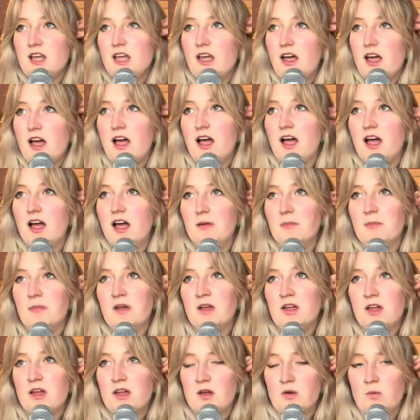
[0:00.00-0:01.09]

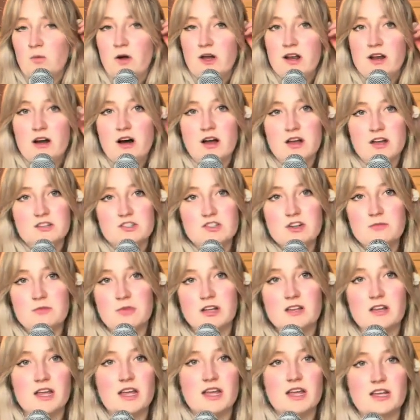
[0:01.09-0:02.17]
when I had done my
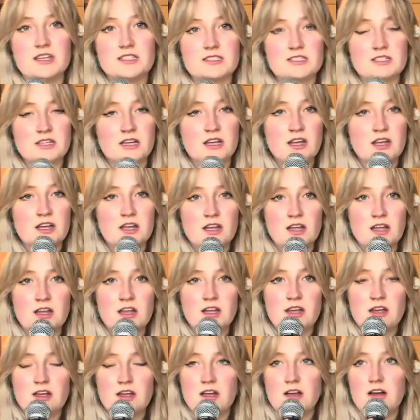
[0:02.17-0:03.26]
things,
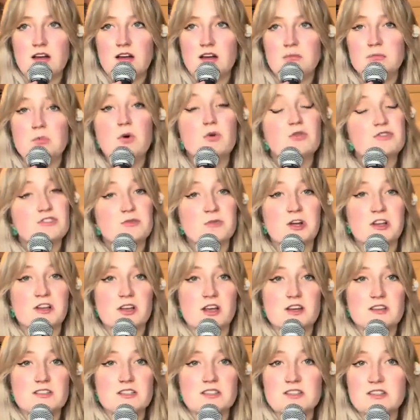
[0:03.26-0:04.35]
most of my
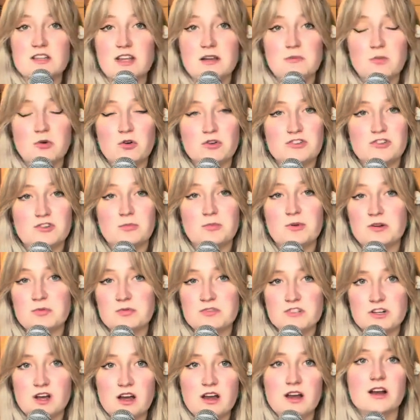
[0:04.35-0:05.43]
things, I still had more to do, but I was
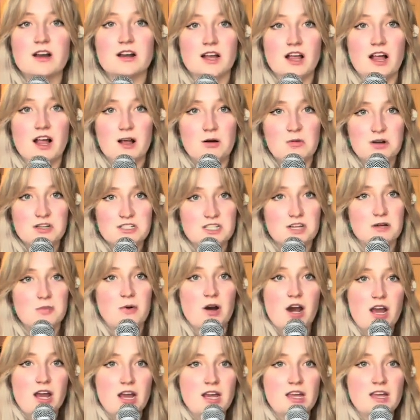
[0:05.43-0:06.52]
tired. Like I wanted a
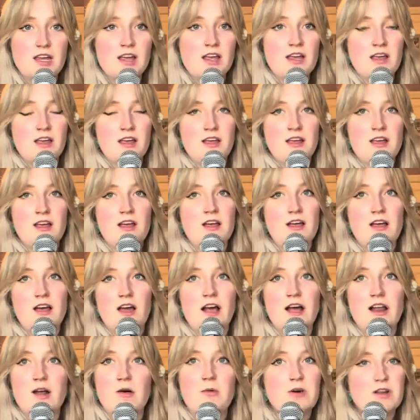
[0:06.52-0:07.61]
break
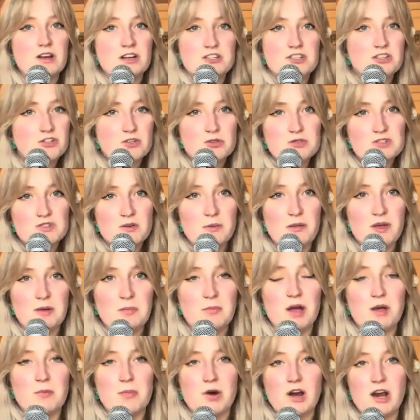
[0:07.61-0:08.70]
and I wanted to do something in
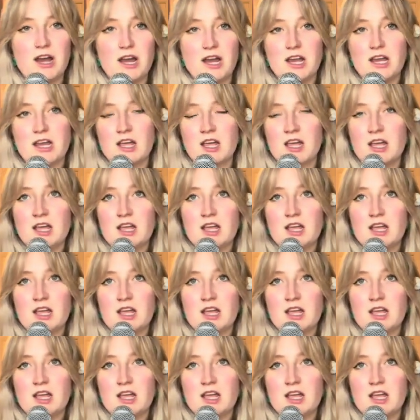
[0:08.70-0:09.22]
my break.